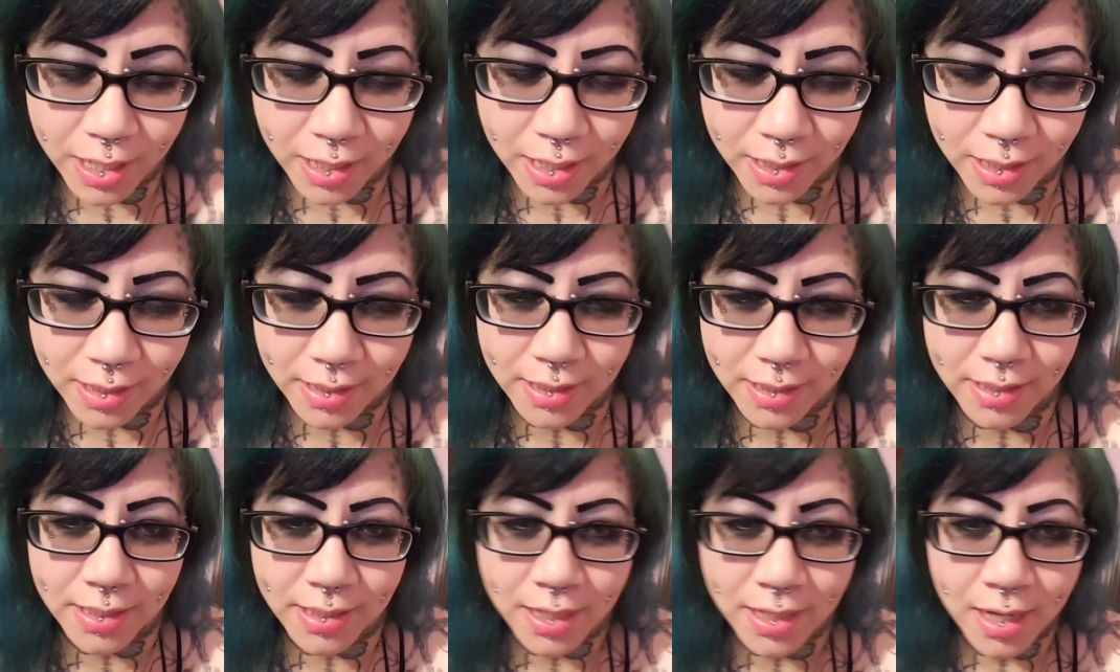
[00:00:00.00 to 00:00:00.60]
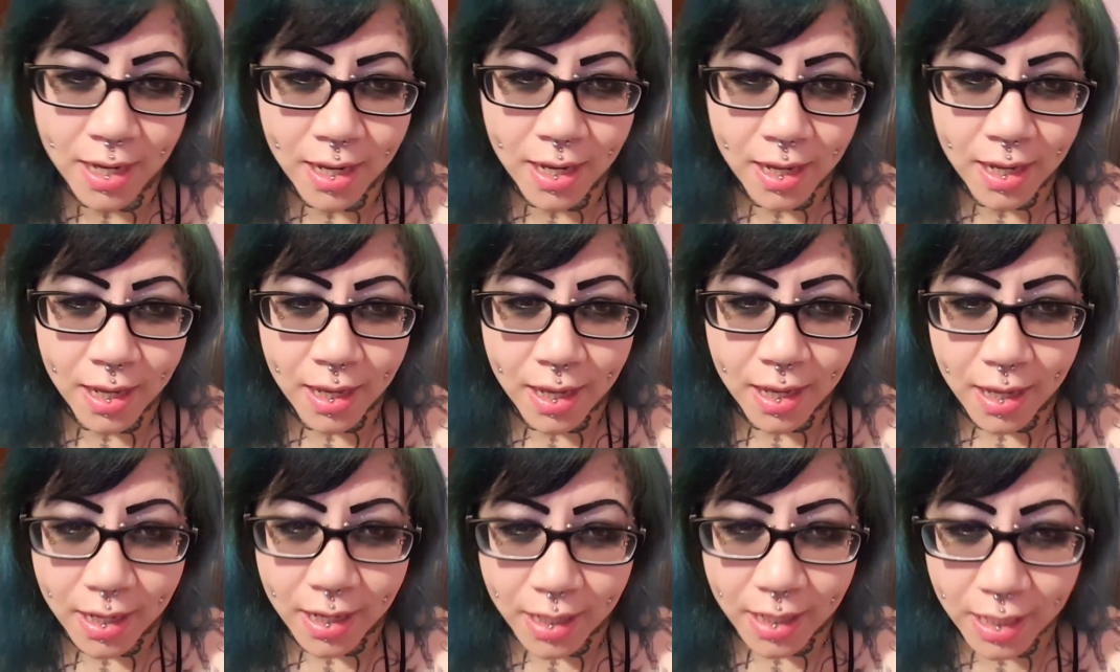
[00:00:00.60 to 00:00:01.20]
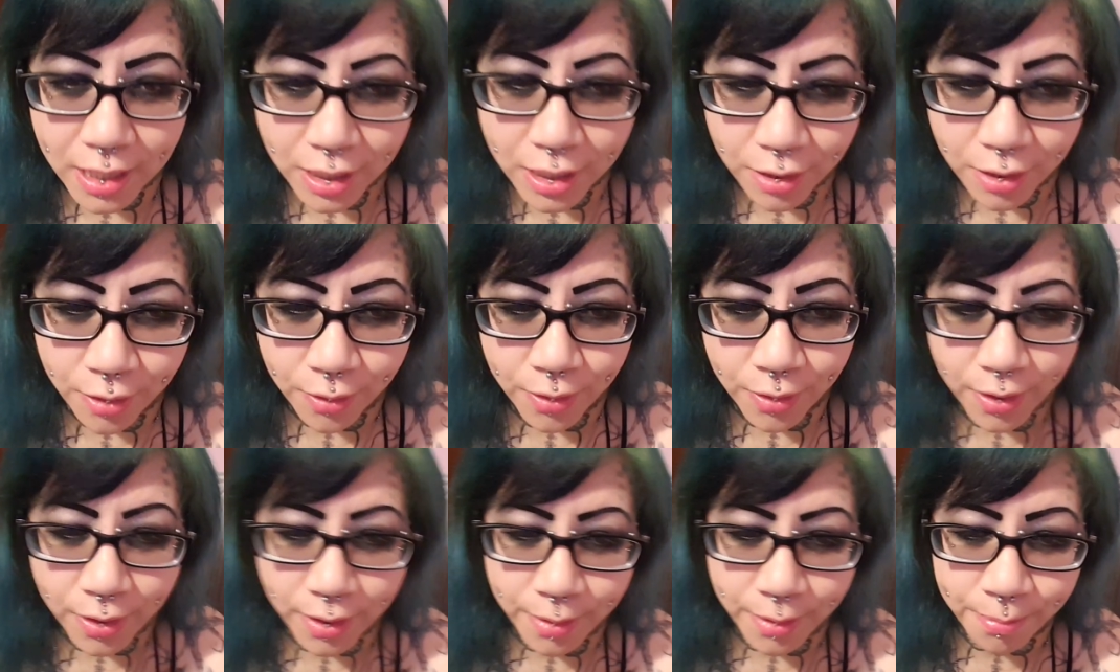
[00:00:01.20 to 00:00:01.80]
And, you
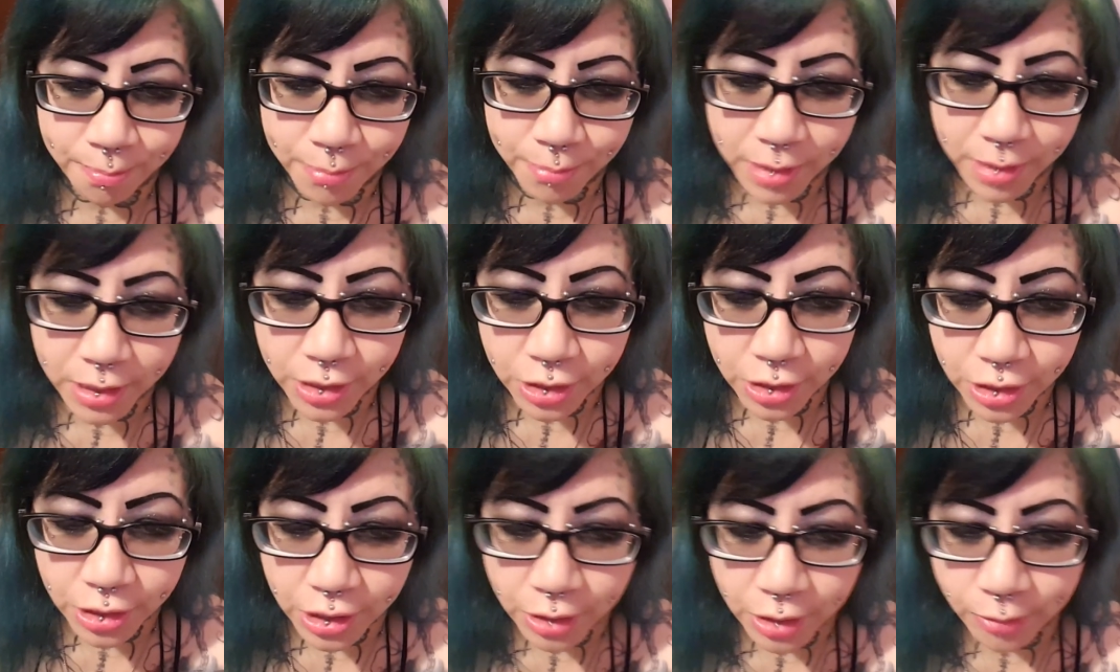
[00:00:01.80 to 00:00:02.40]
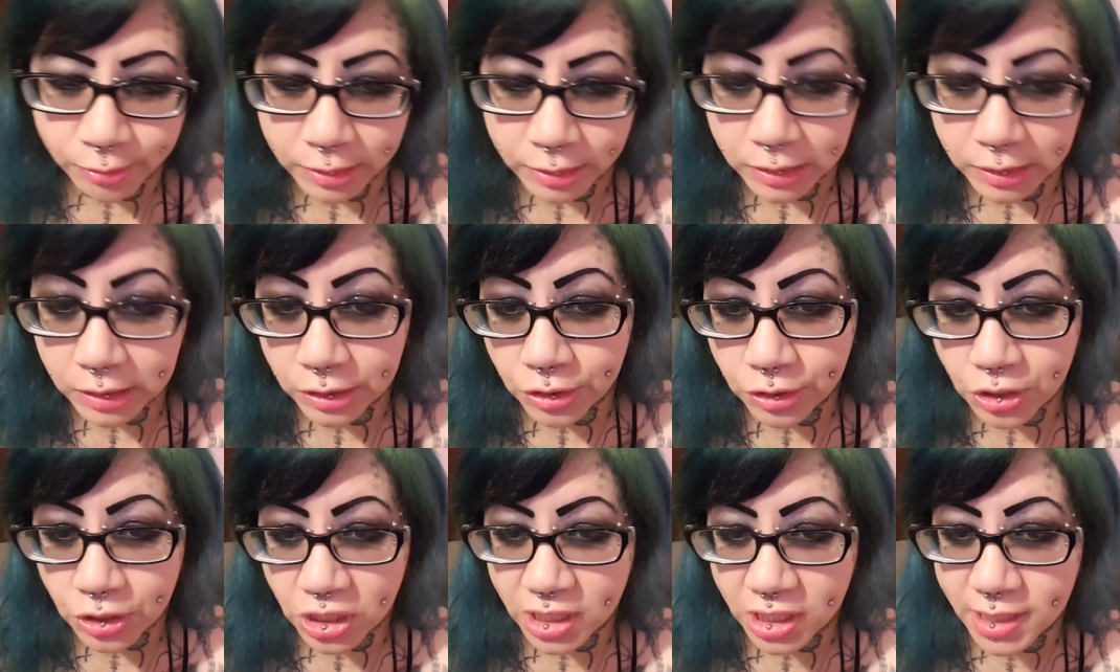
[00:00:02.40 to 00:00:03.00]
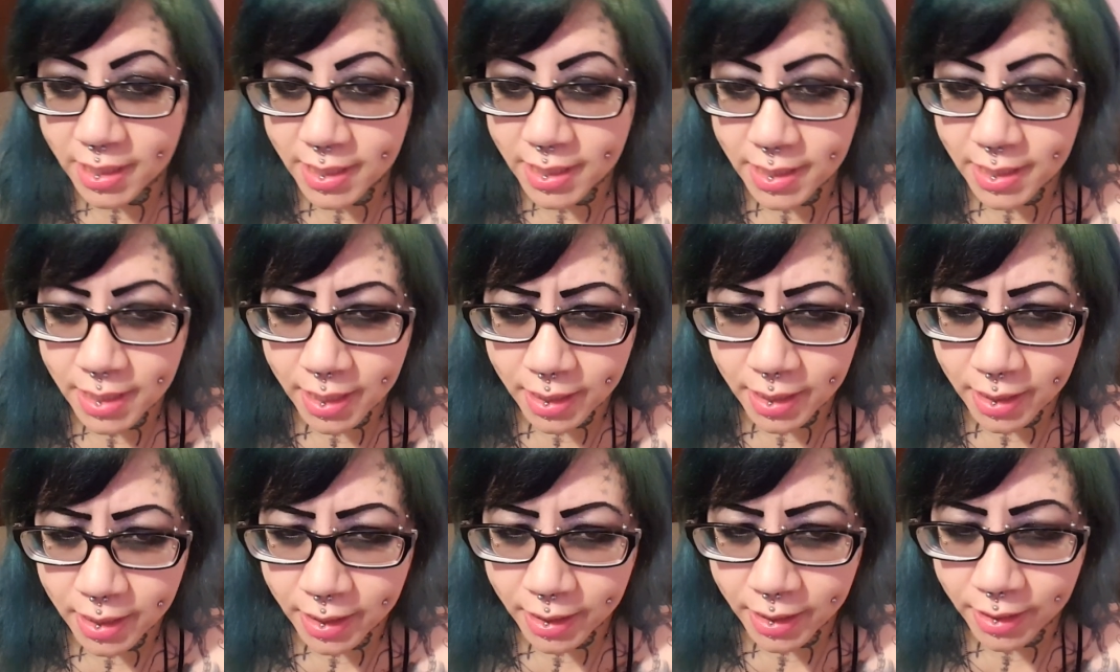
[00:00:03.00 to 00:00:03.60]
know, I'm under no illusions
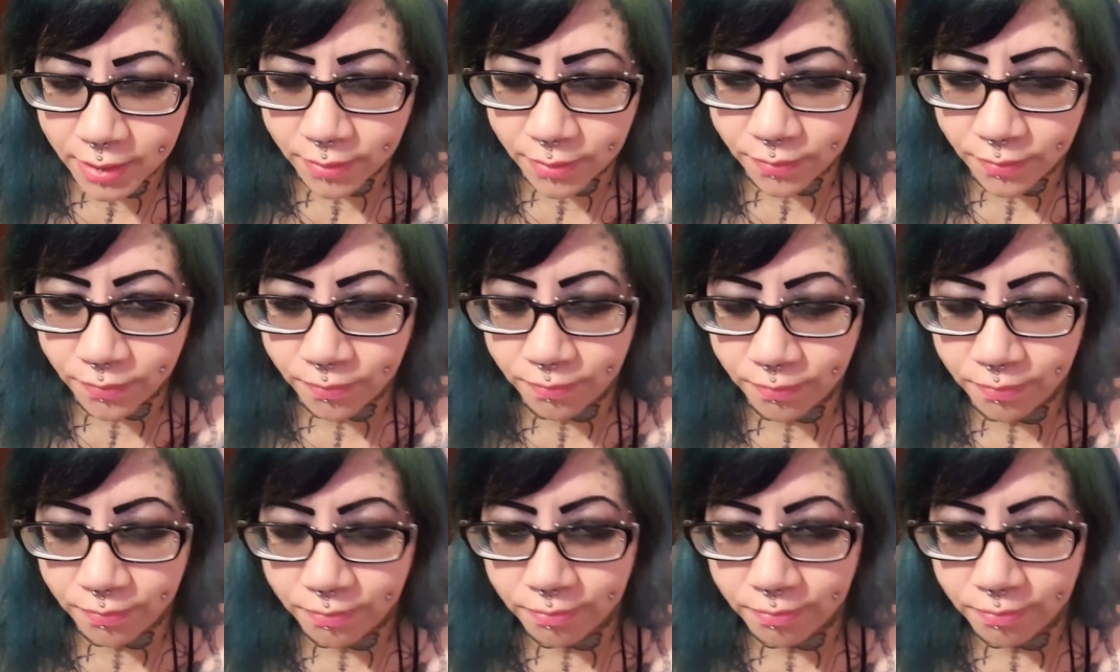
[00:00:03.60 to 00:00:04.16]
that I've